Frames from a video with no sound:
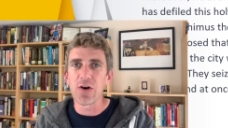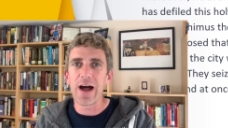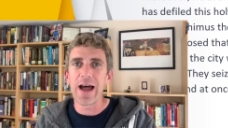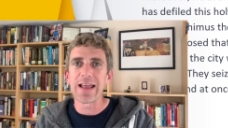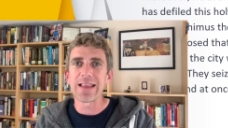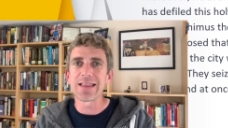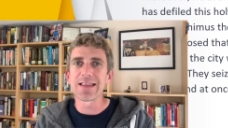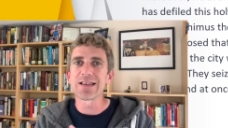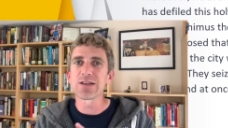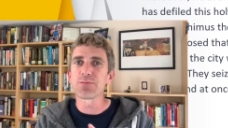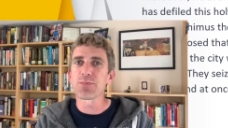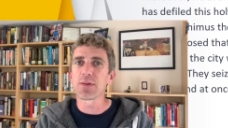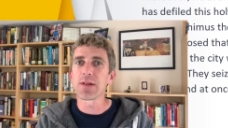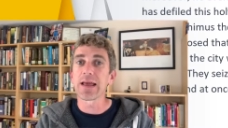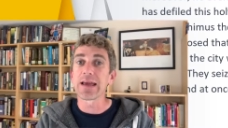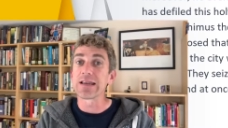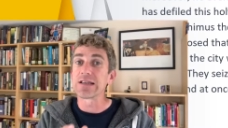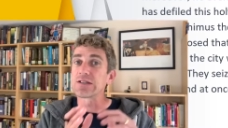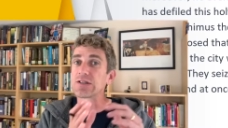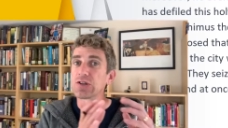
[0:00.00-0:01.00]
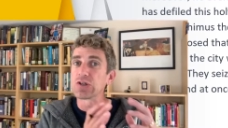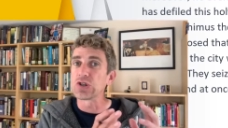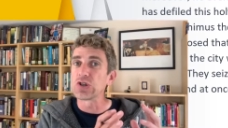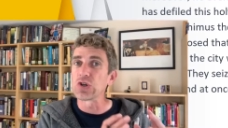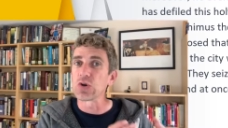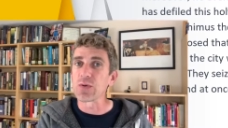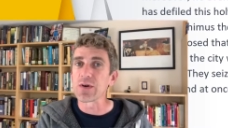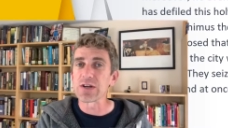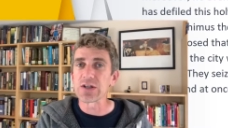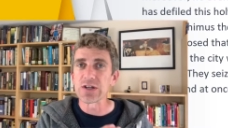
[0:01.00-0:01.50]
and this place, the
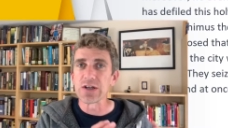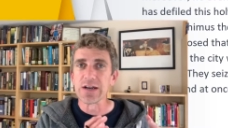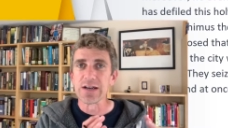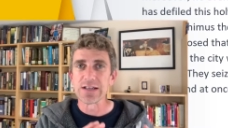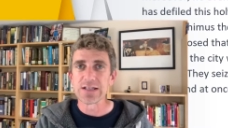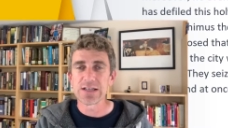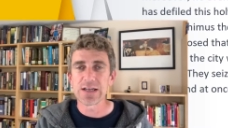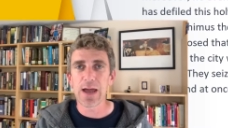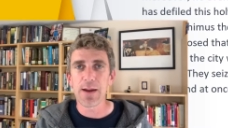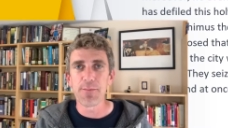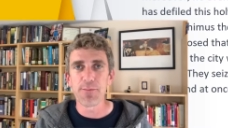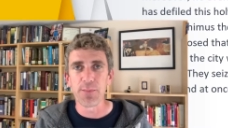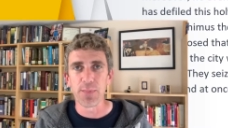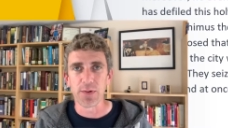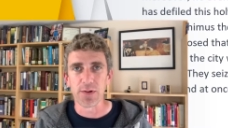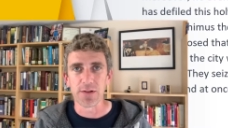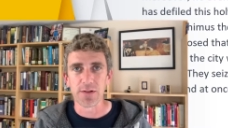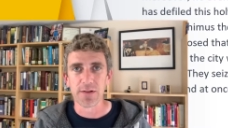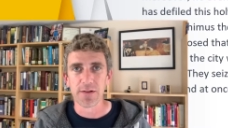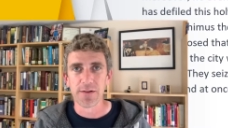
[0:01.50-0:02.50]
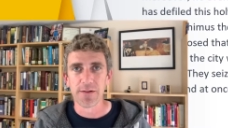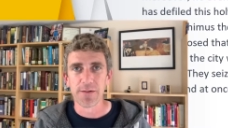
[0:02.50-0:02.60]
Jewish temple.